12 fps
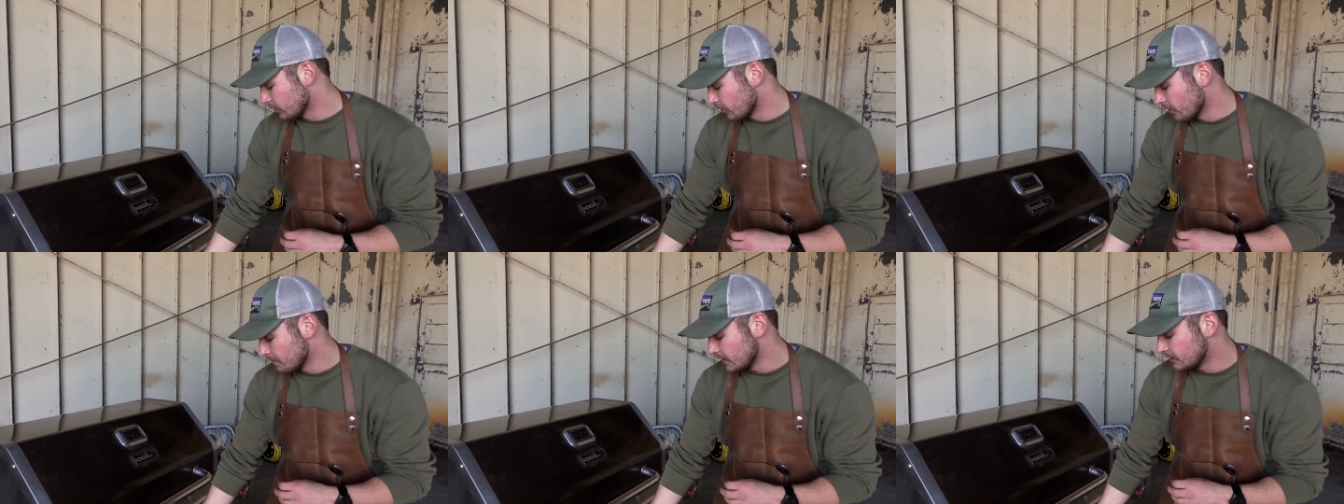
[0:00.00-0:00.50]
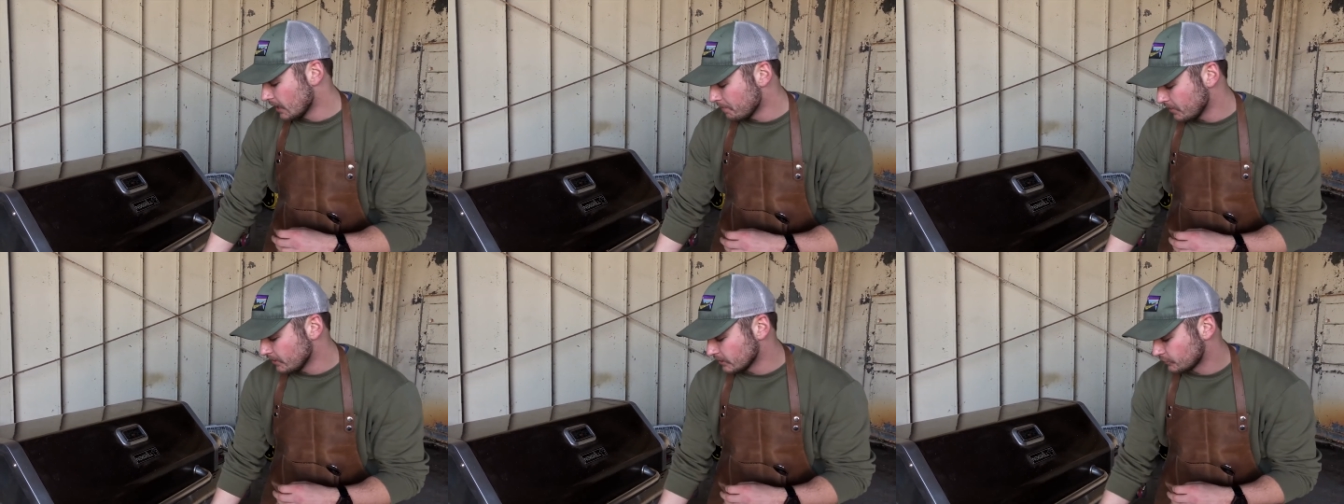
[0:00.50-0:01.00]
we're going to be
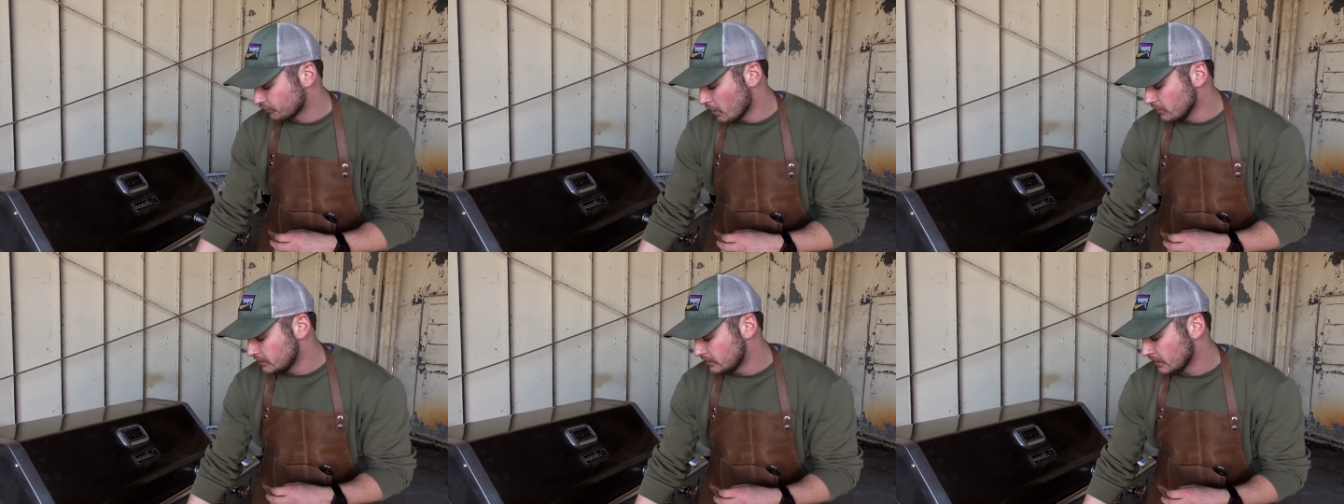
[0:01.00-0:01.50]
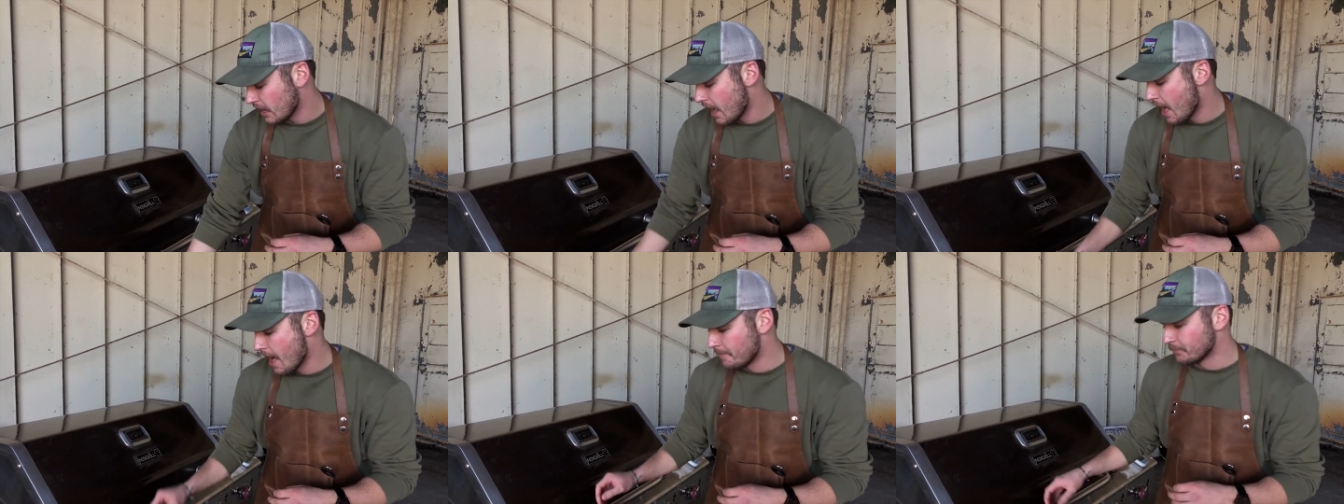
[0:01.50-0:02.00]
dumping this roast.
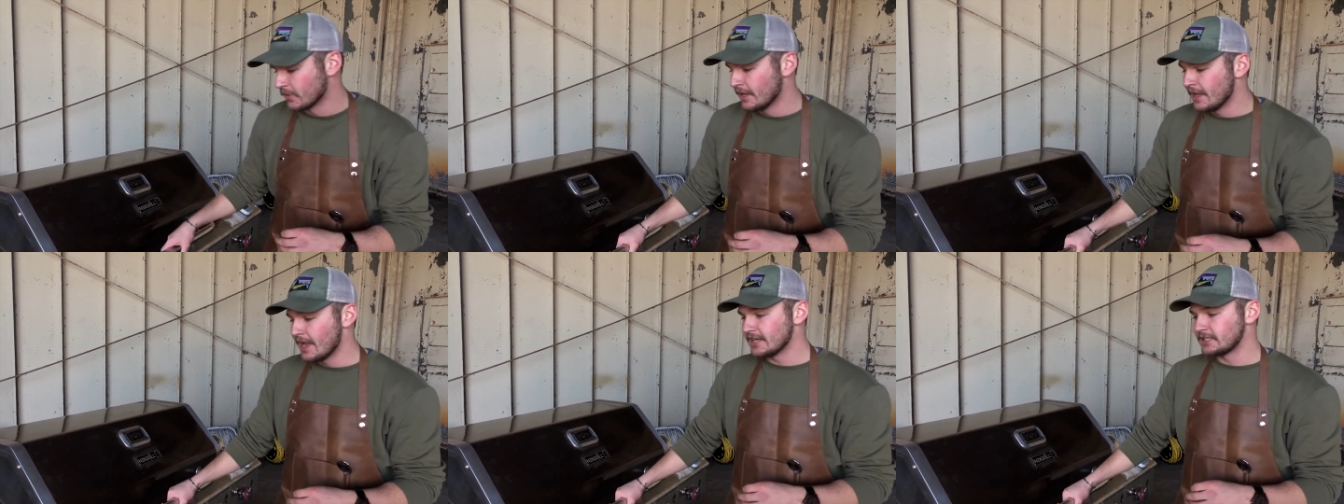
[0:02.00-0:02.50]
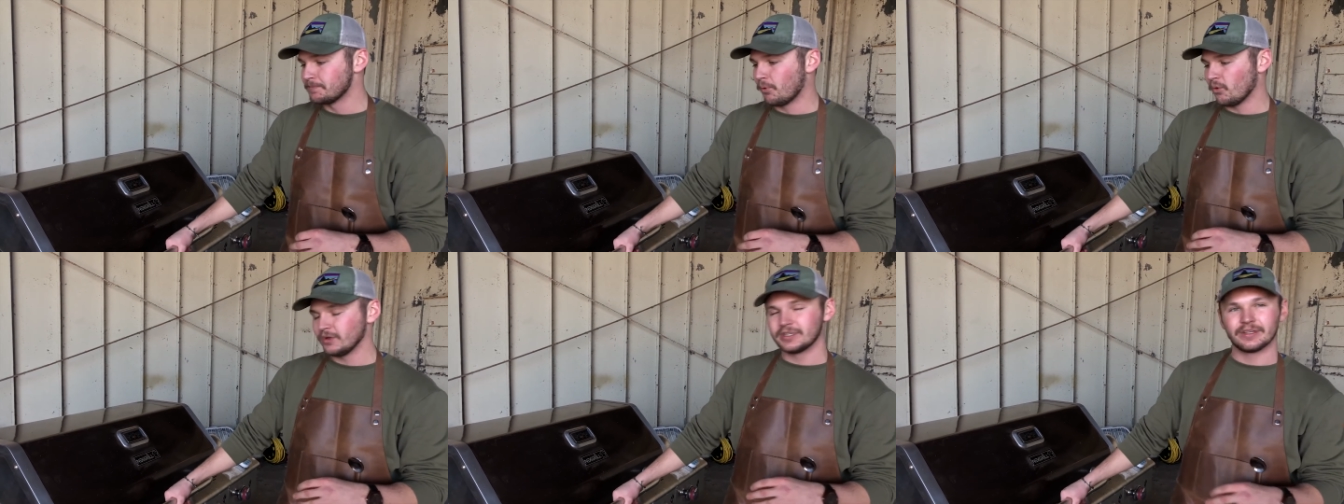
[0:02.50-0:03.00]
It's
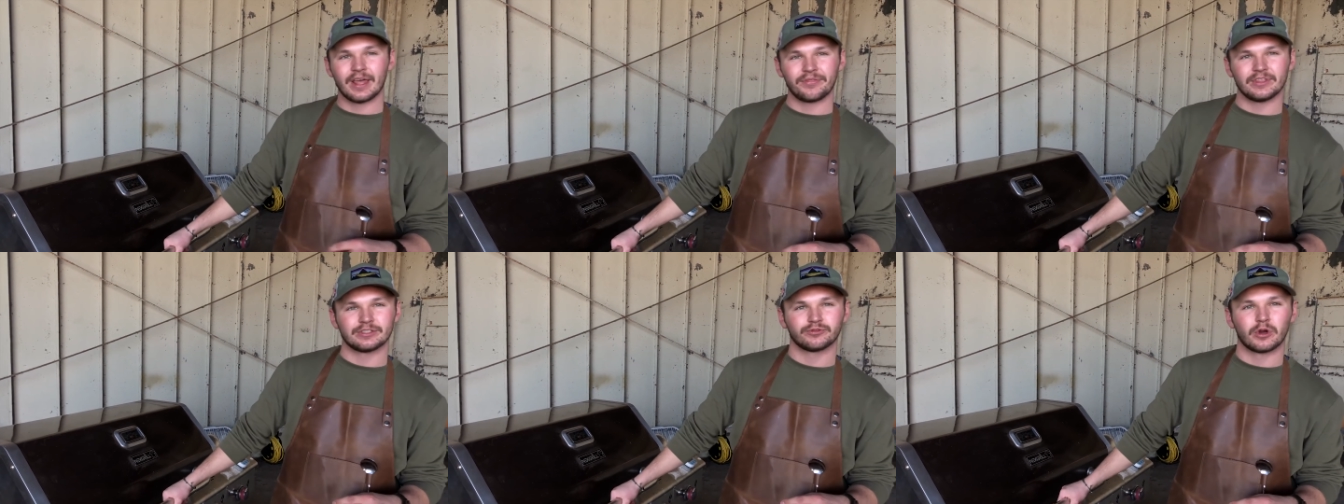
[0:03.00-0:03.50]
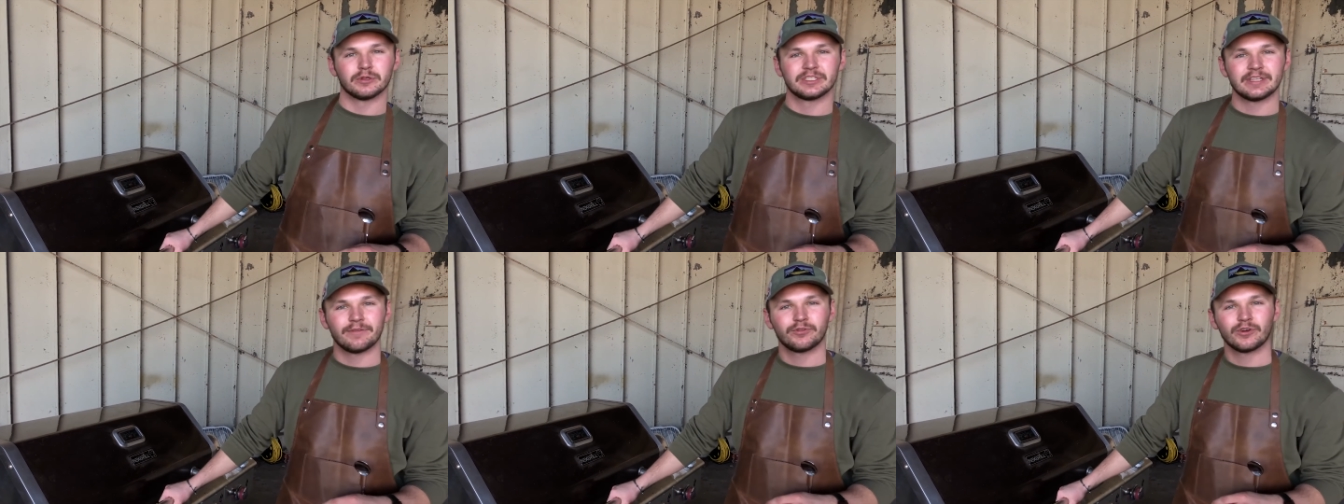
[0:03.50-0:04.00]
important to let this roast
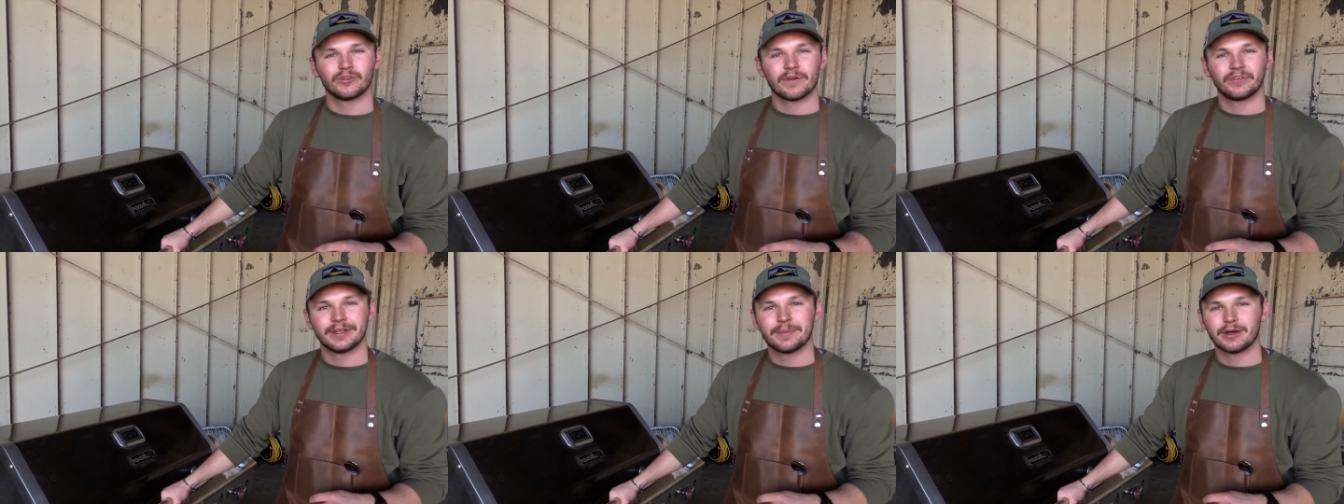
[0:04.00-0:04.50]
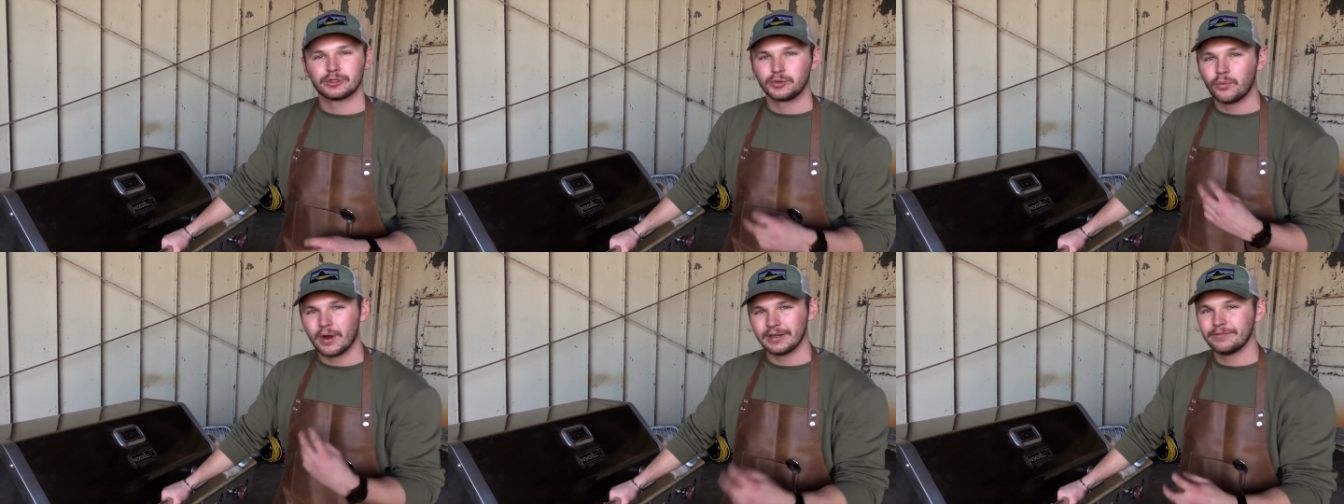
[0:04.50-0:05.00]
sit for roughly about
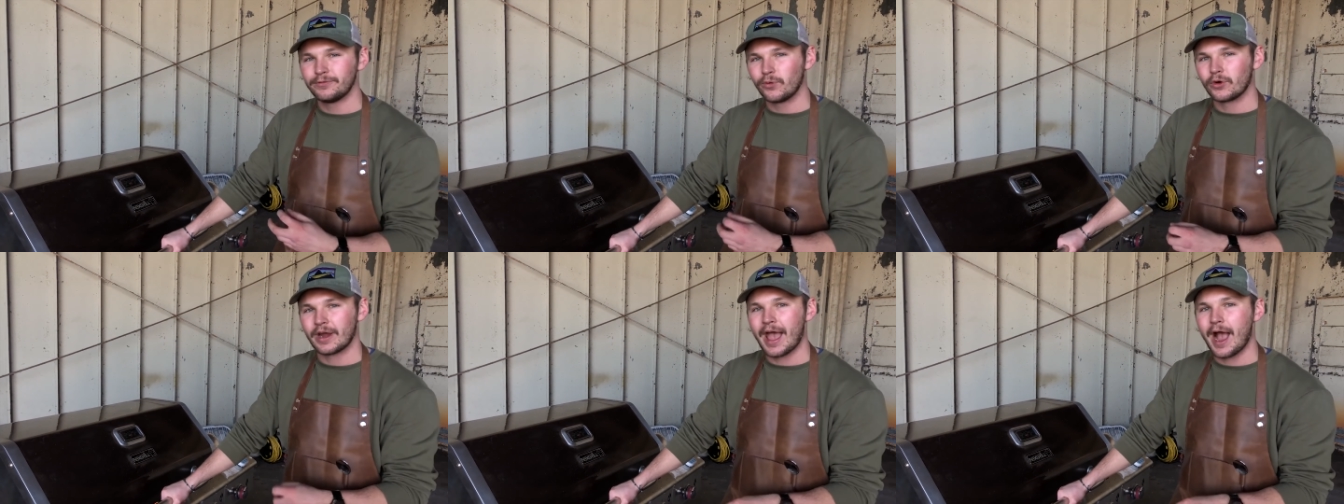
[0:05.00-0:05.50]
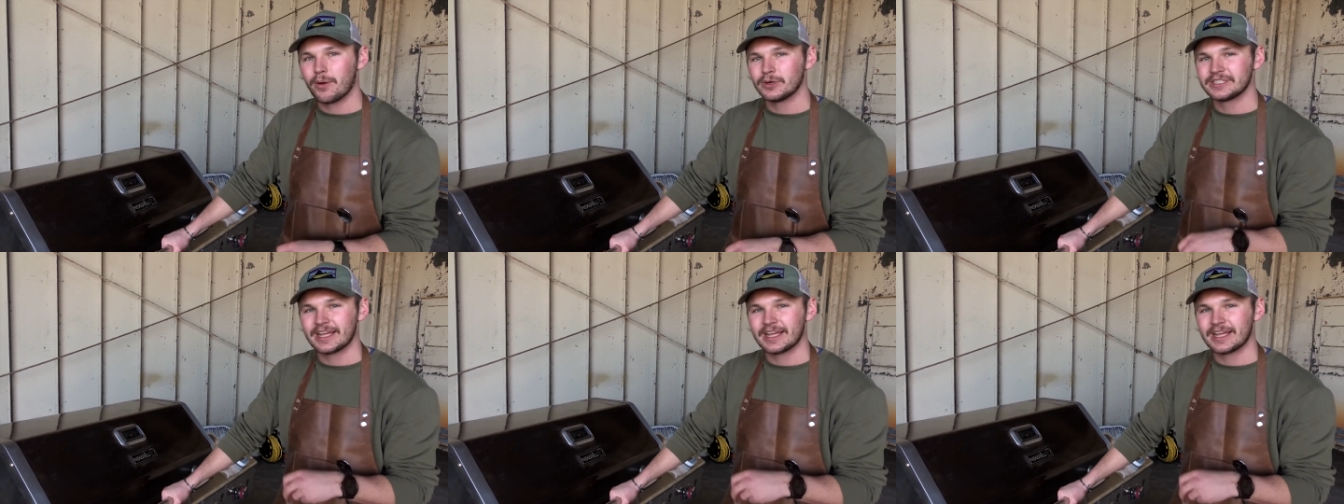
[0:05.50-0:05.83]
24 hours.